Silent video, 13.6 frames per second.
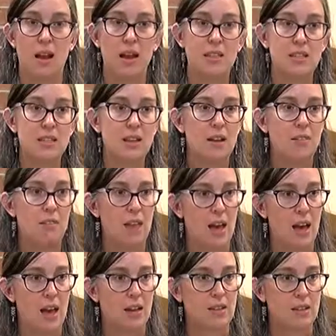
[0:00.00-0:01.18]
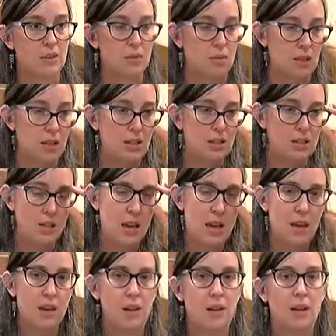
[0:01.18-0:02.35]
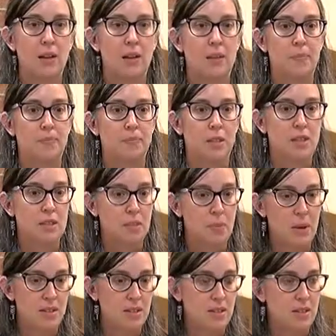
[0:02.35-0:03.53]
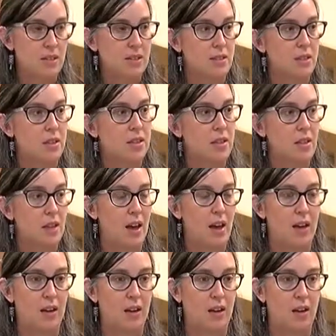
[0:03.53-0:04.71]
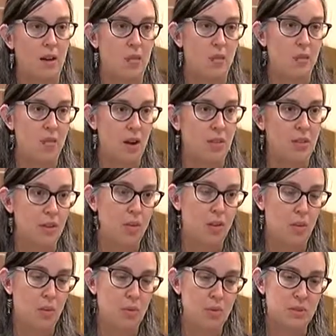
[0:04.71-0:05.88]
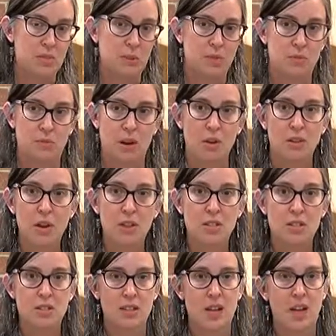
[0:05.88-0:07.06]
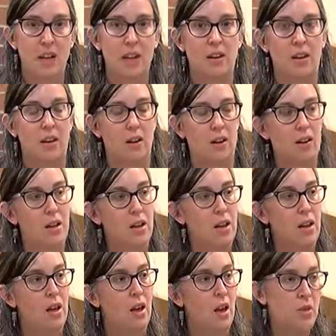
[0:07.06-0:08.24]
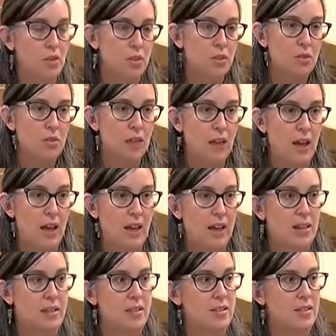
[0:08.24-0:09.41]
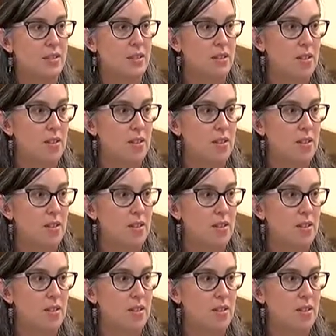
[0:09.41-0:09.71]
idea of the act is really to take spaces that on the open space or recreation side are underutilized,